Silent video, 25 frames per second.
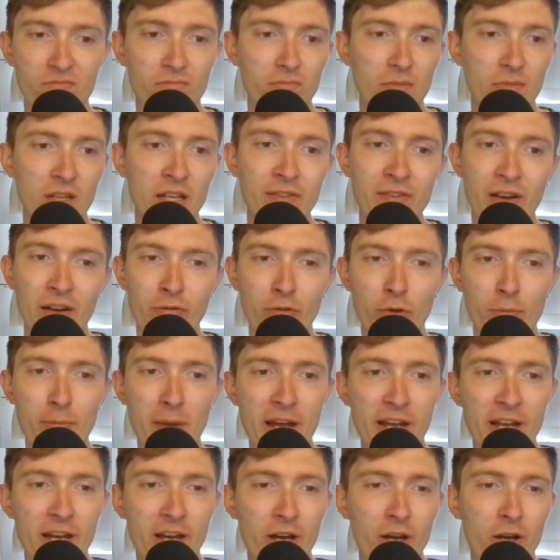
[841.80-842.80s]
Ivan
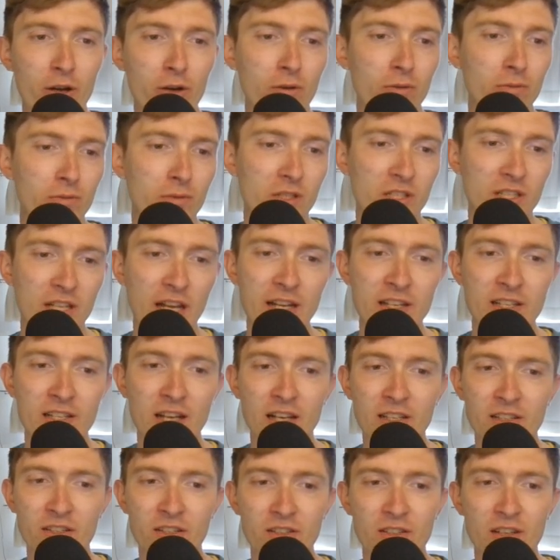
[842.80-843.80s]
Romeo,
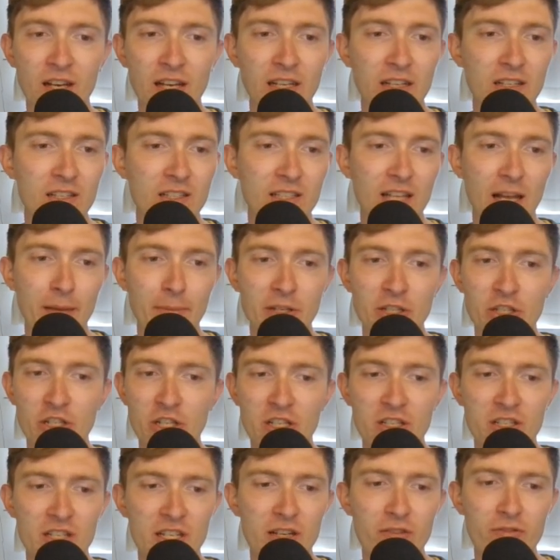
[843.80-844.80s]
Seisas as like
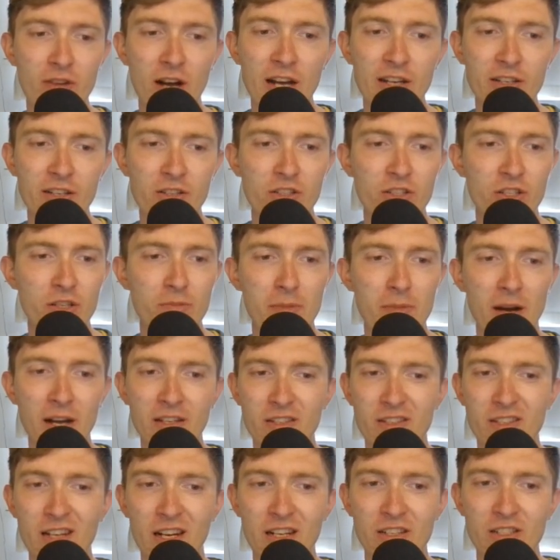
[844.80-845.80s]
semi-GC riders. You might
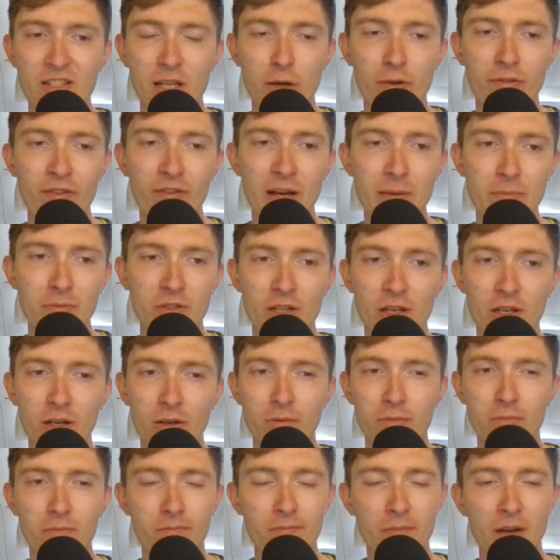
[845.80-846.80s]
decide to go with them.
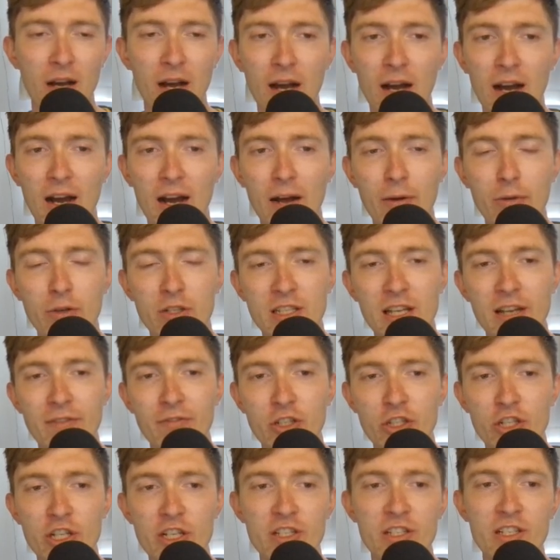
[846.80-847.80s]
So I would say
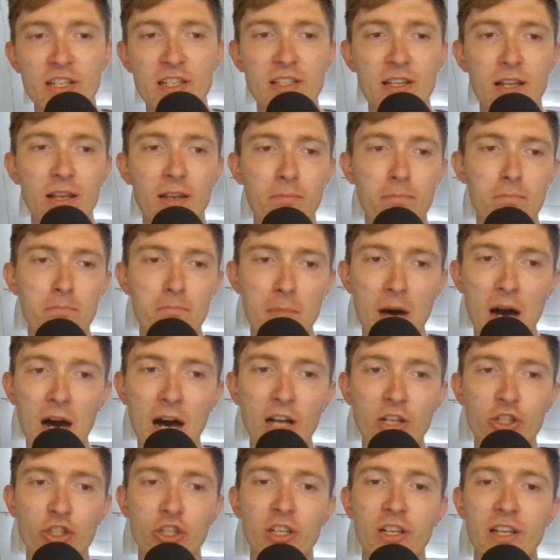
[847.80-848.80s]
the GC is a
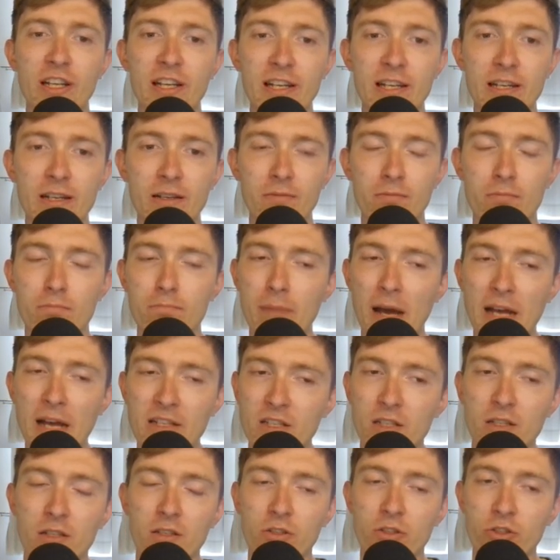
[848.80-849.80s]
marginally
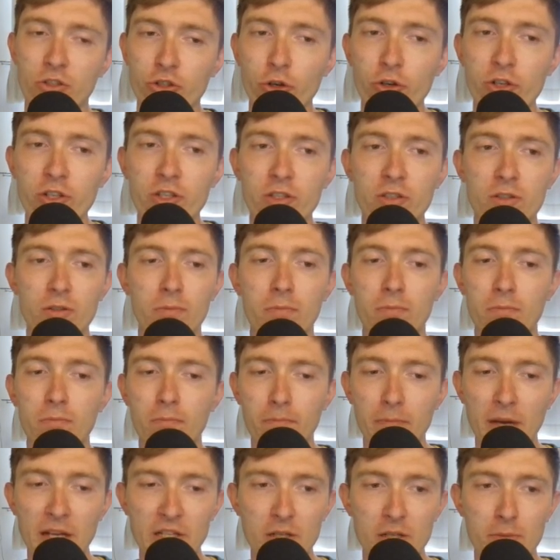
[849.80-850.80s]
better choice
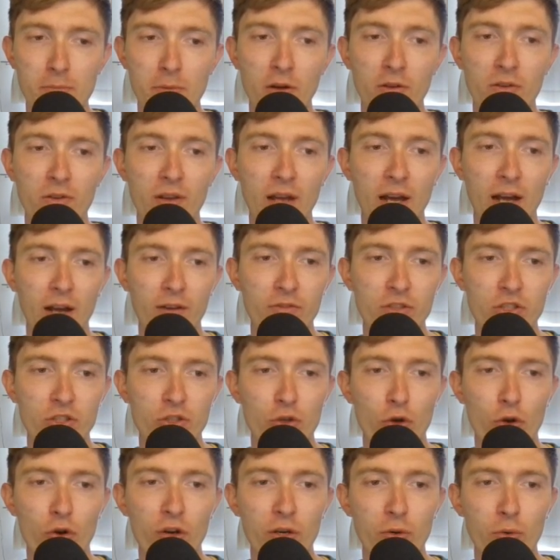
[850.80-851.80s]
based upon how the
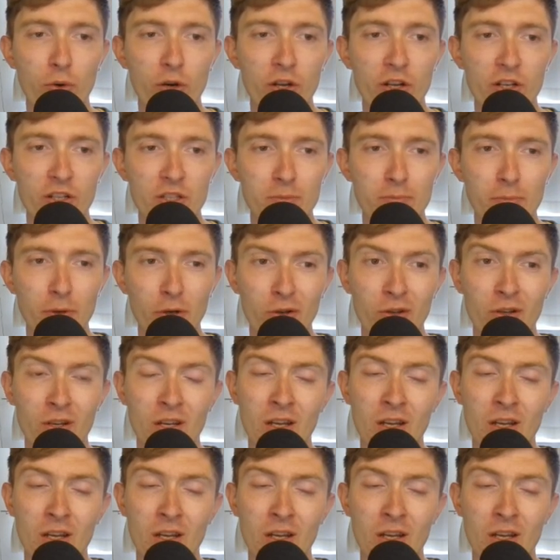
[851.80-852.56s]
scoring works, but